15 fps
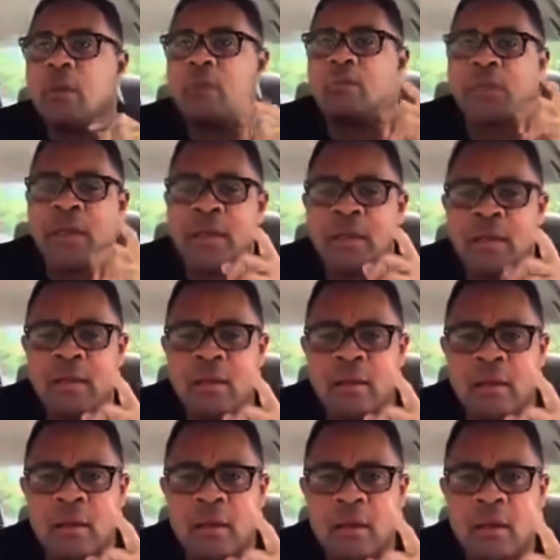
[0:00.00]
Bring
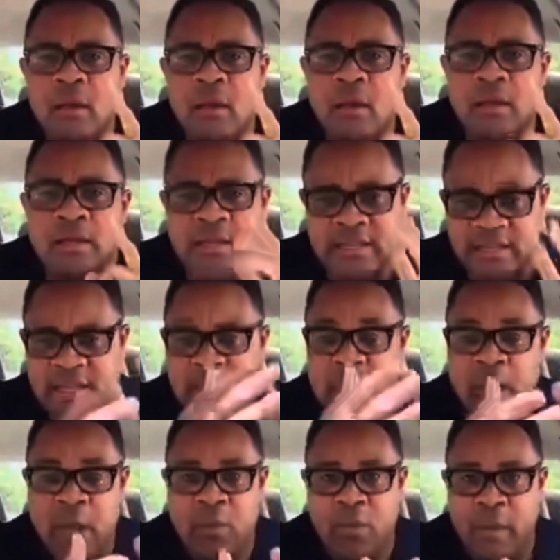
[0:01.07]
these
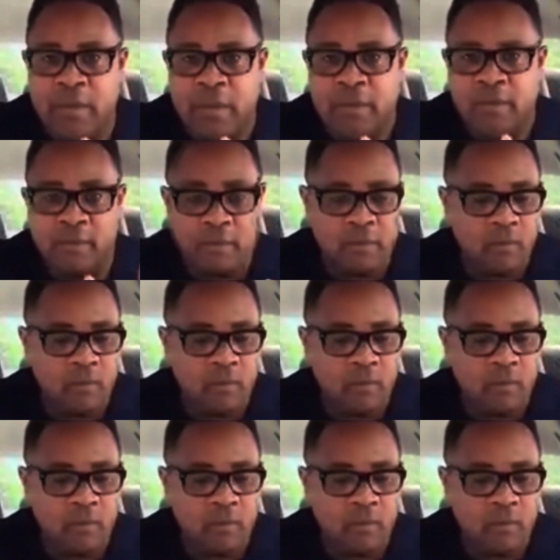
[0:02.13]
Indian women,